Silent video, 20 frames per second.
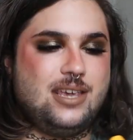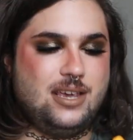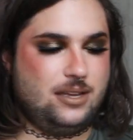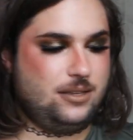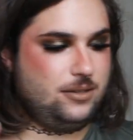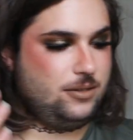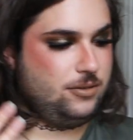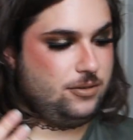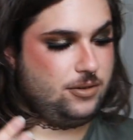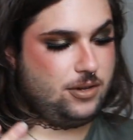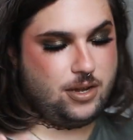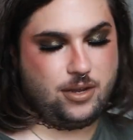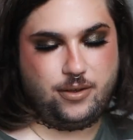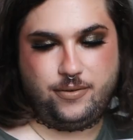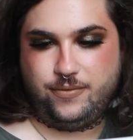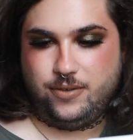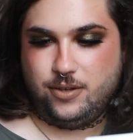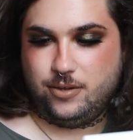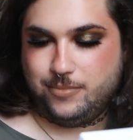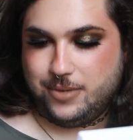Yeah, I don't know how I
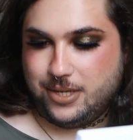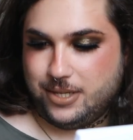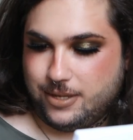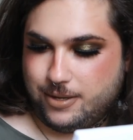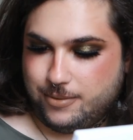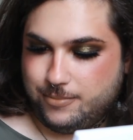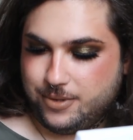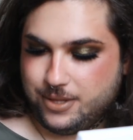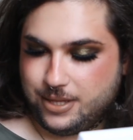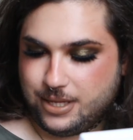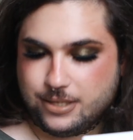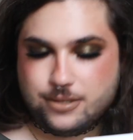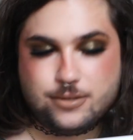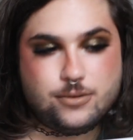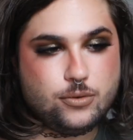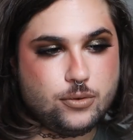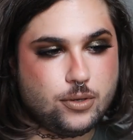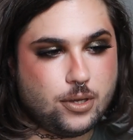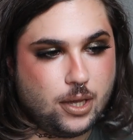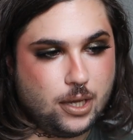feel about that, but
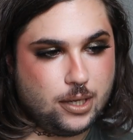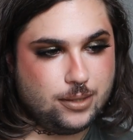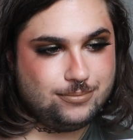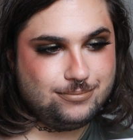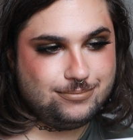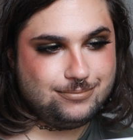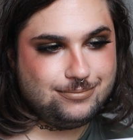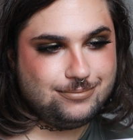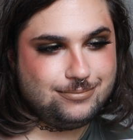that's okay.